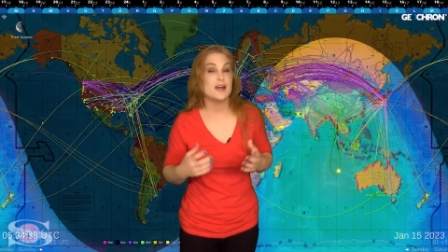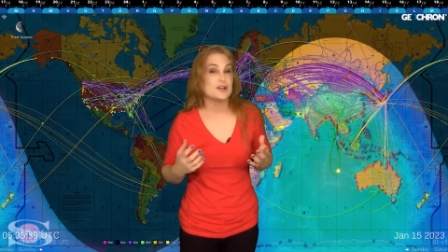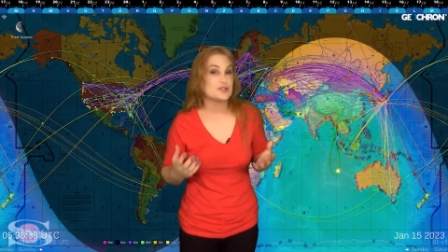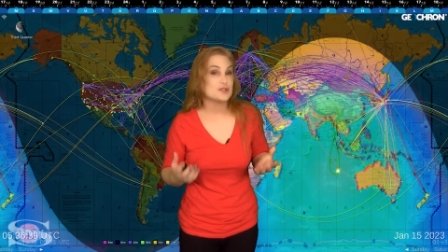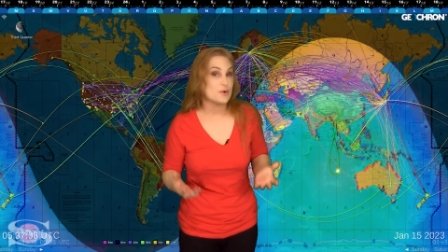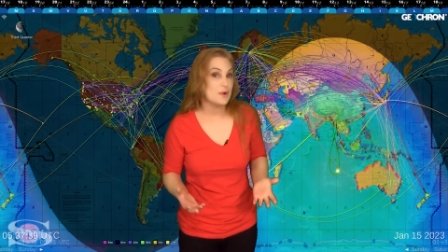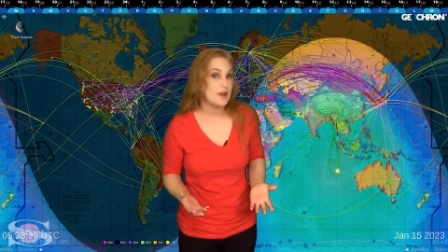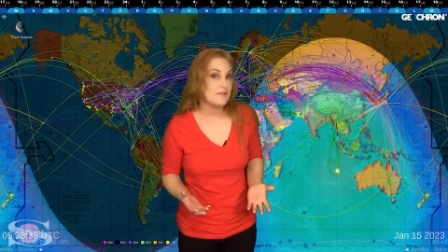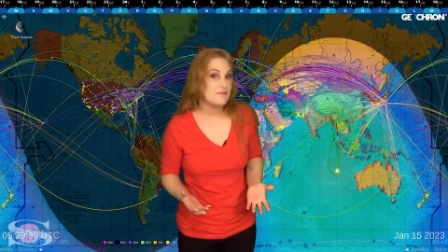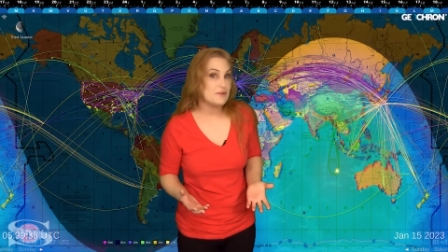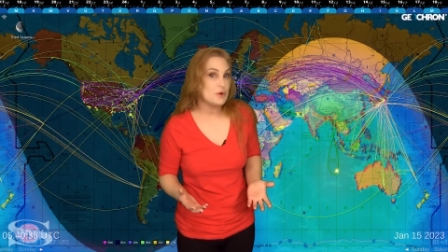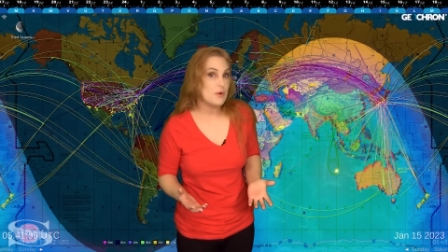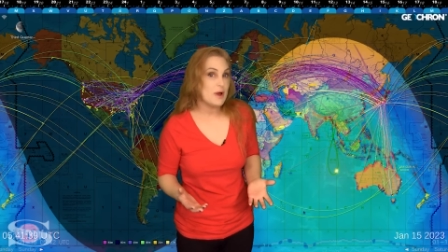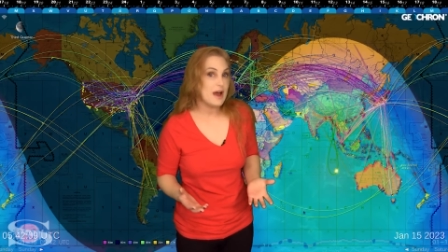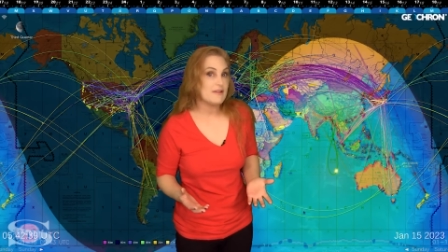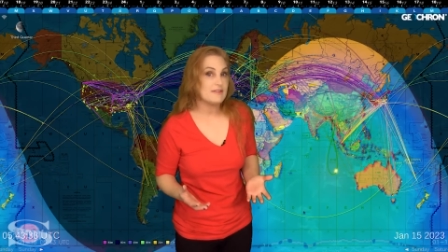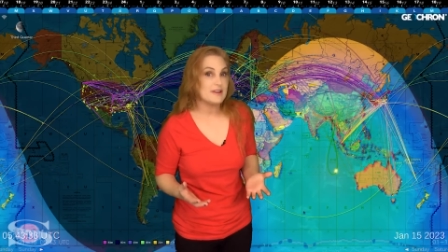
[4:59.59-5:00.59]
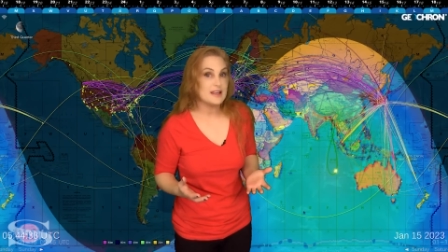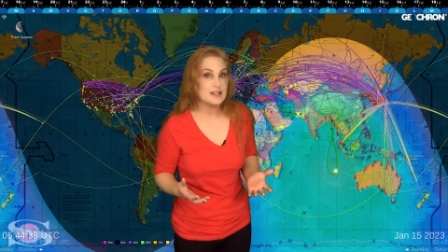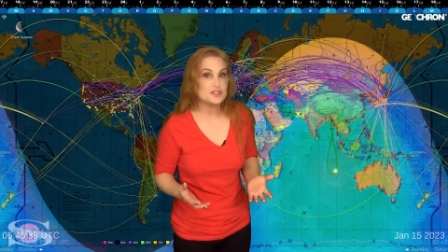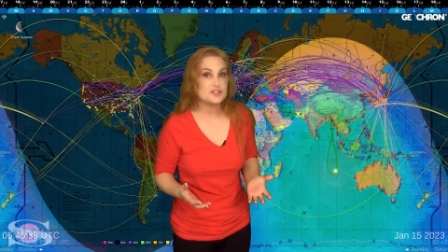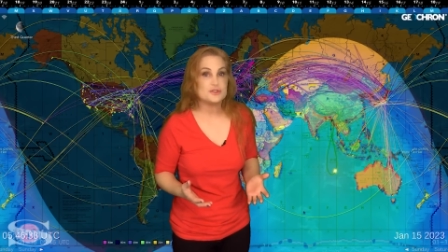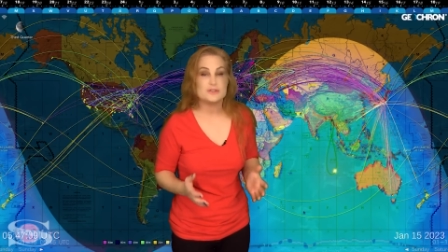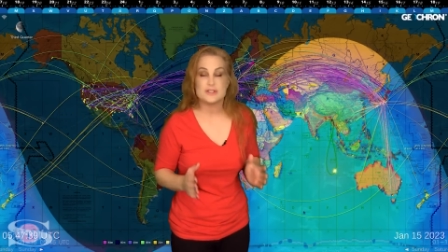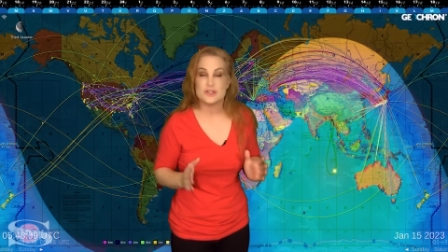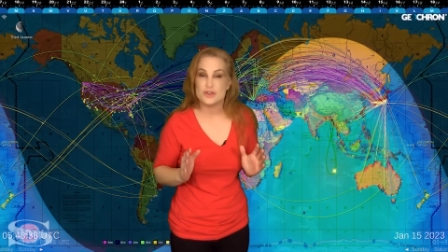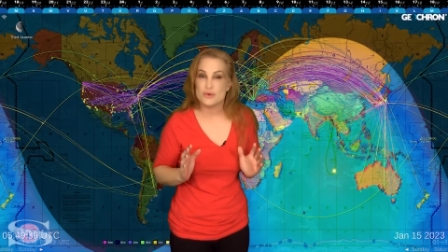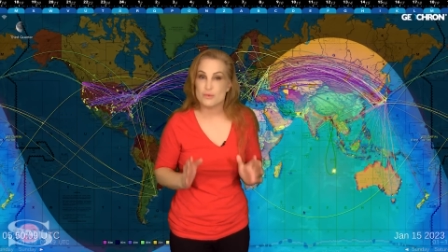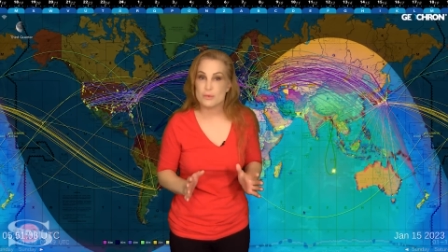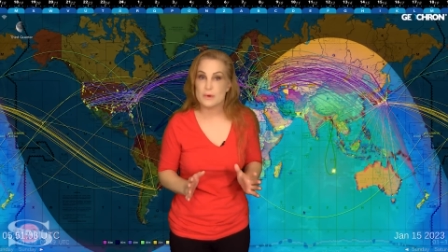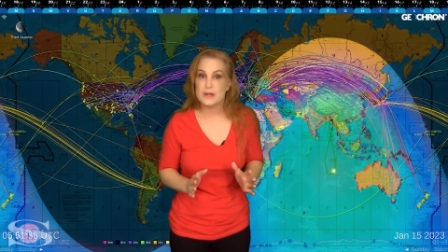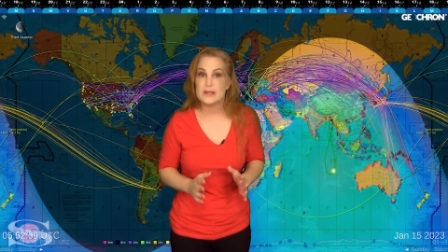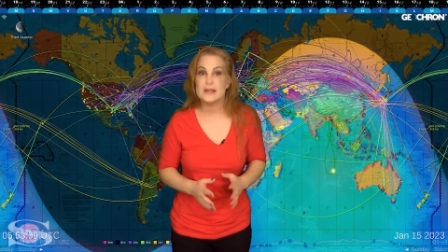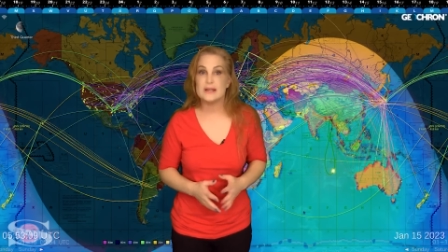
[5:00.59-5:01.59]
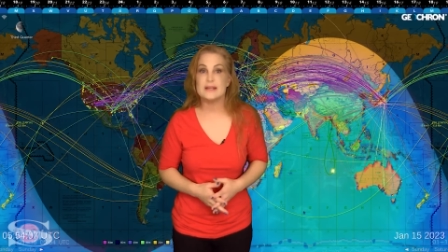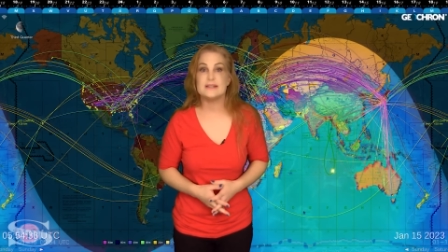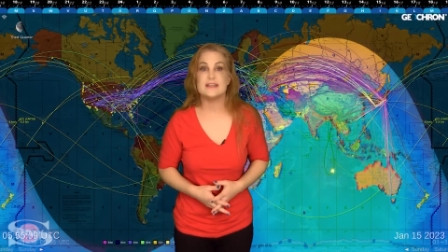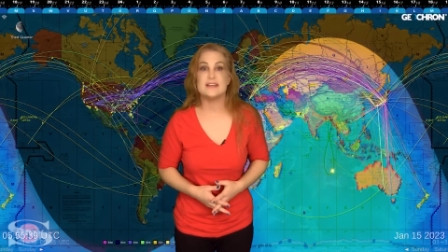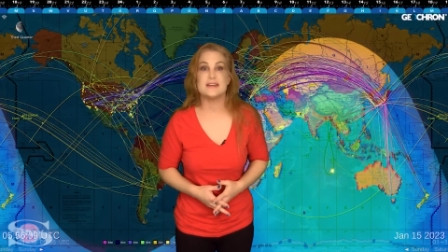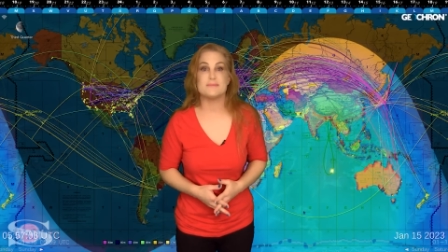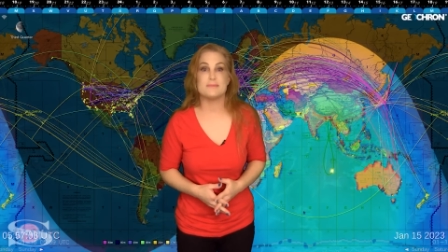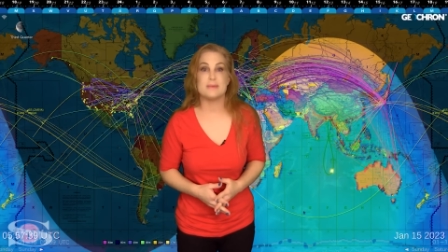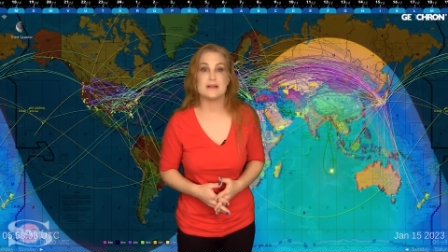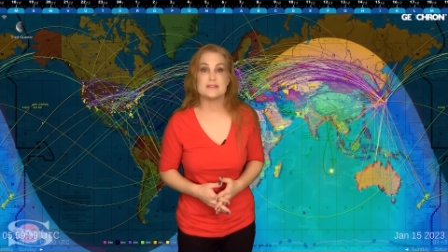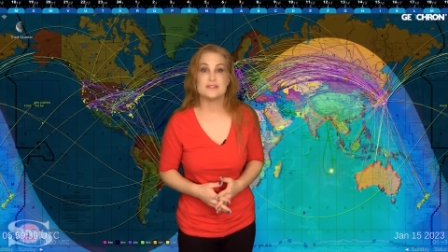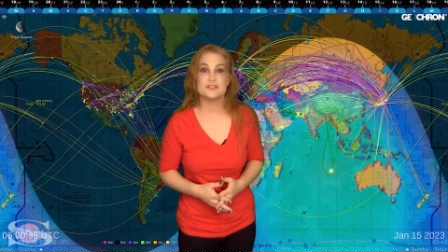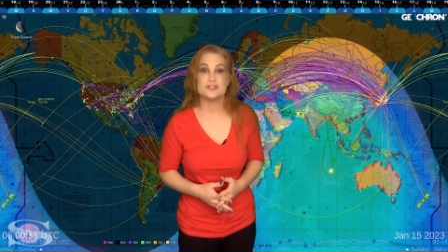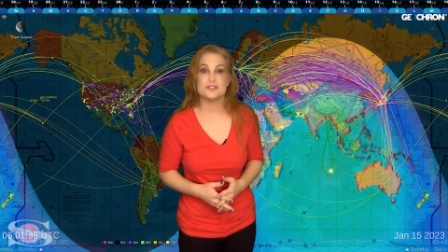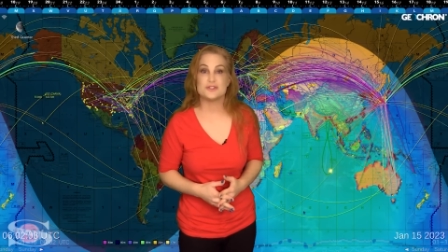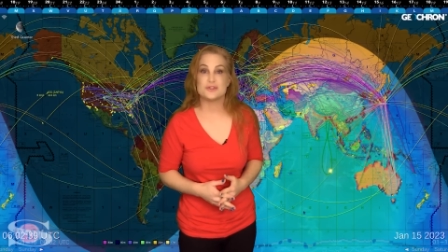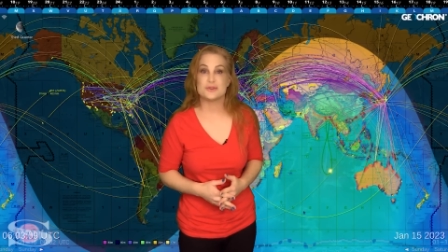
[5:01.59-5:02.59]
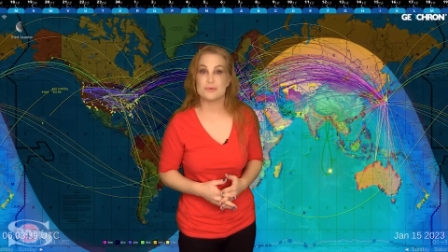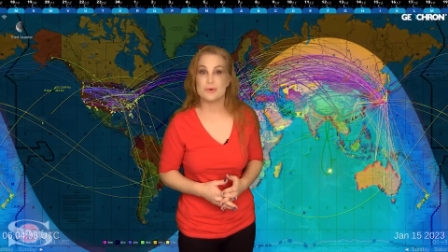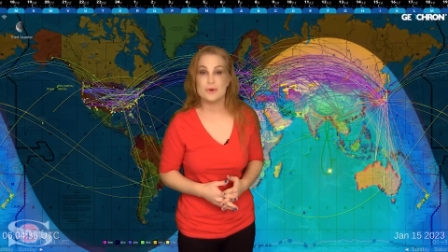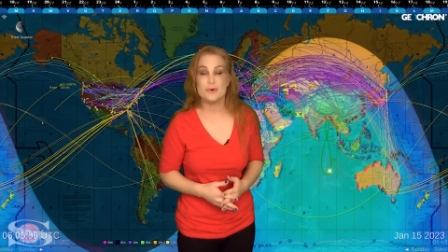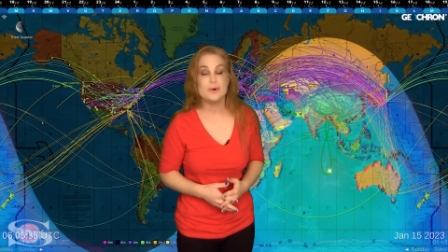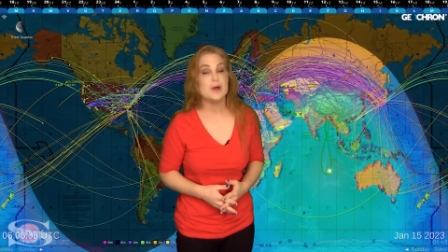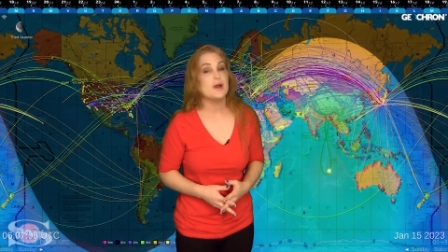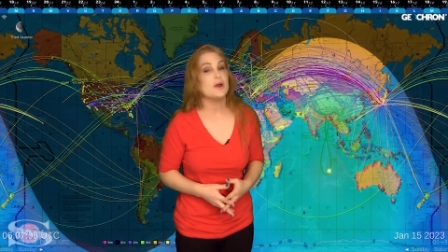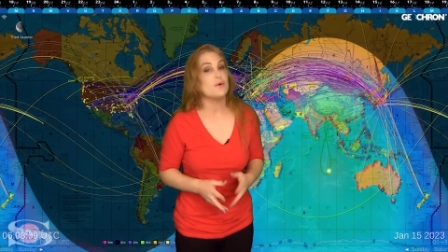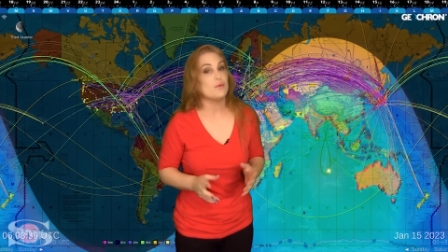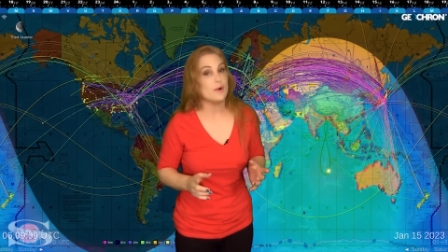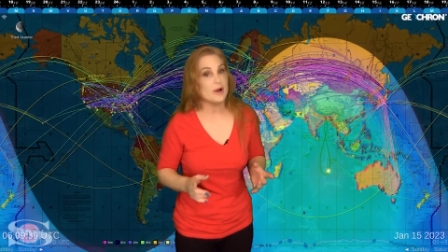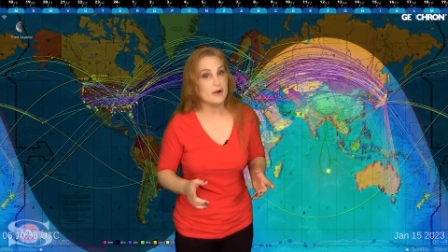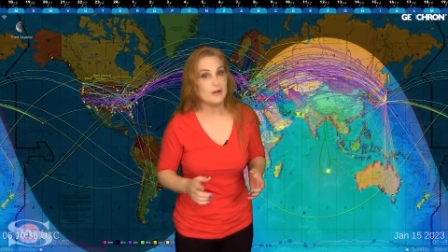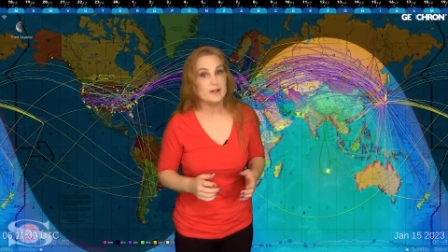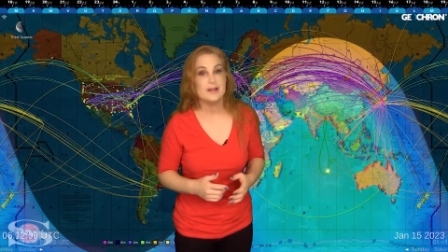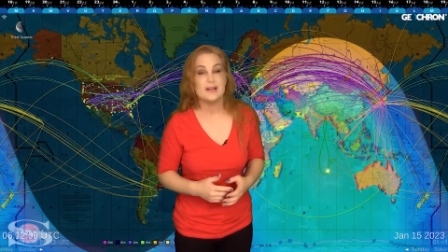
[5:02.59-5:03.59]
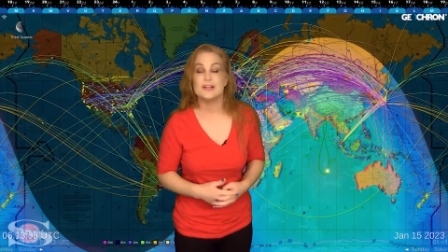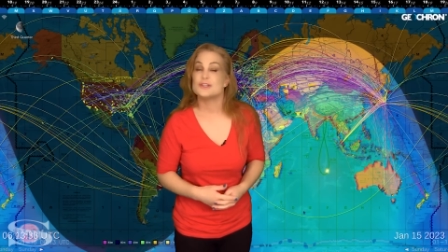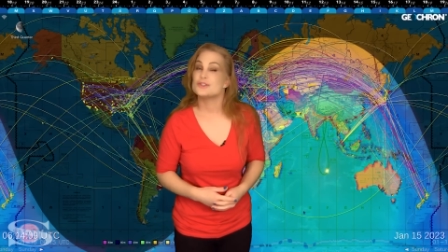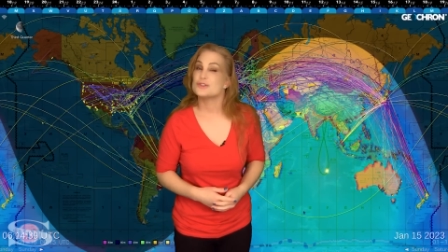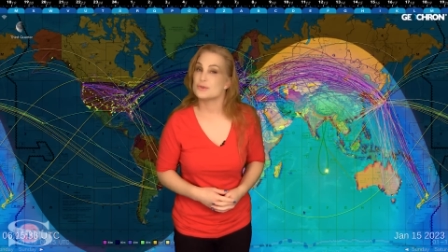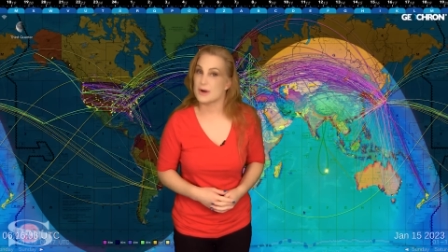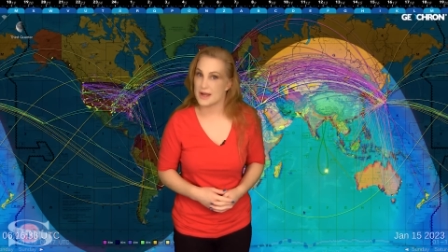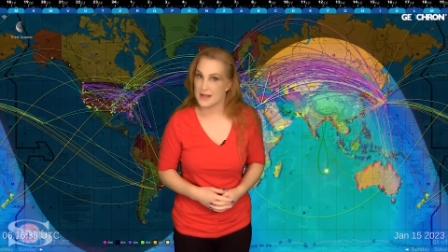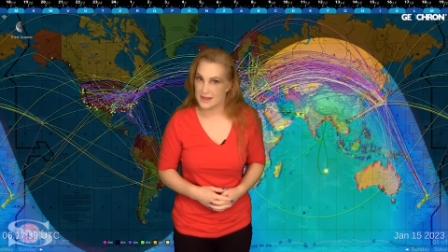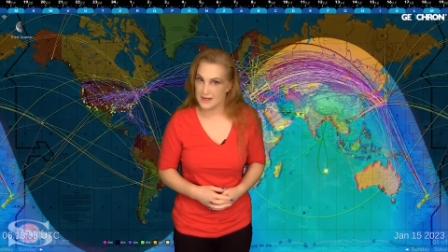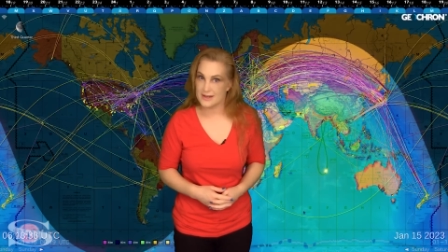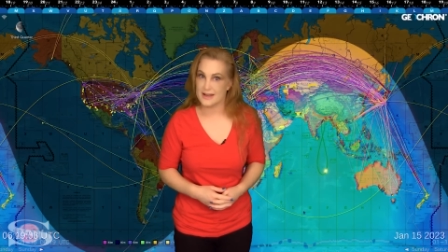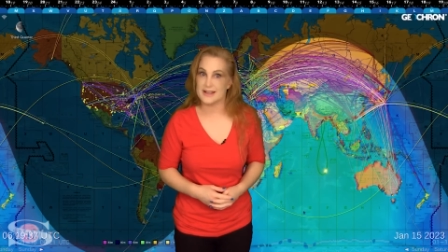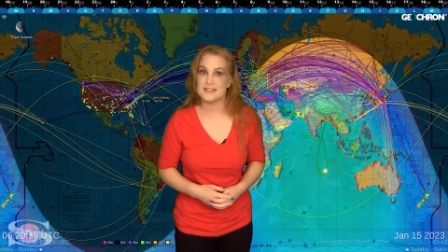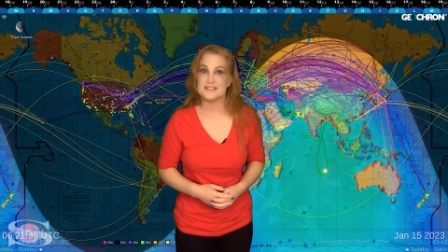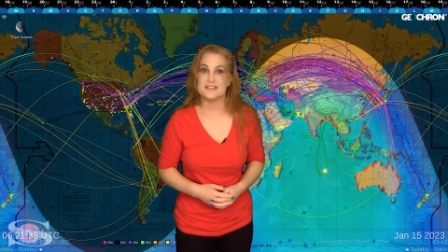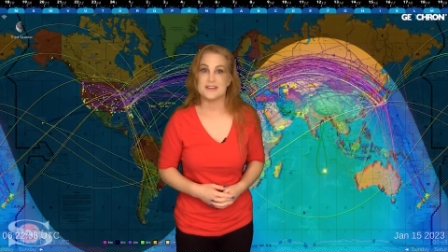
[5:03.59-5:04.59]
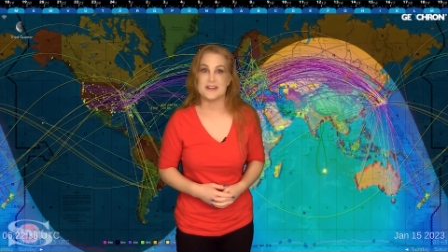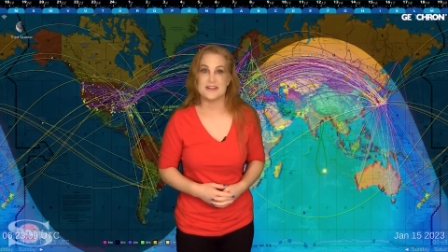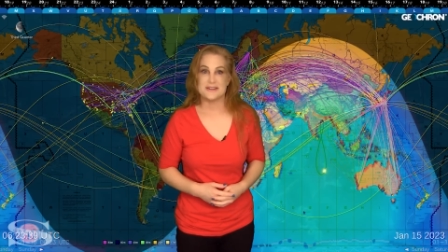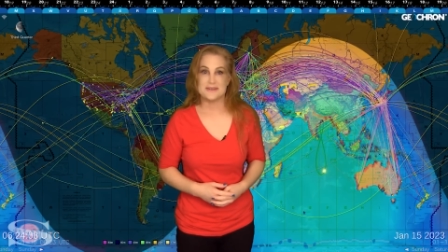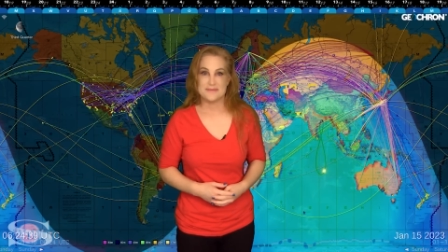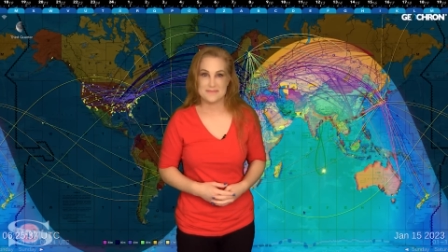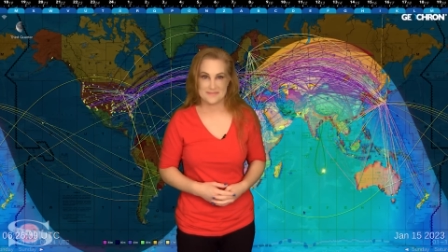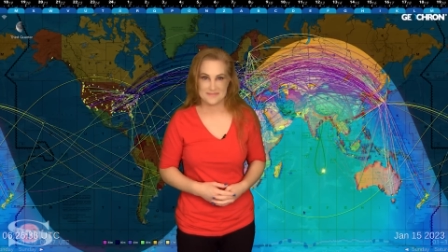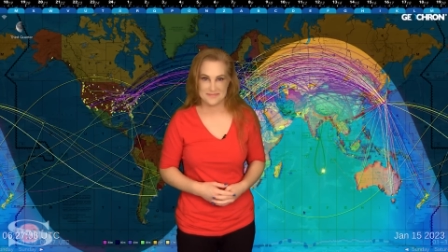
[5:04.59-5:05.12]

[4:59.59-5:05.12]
So if you have issues and you really need to get messages through? Well, try the night side.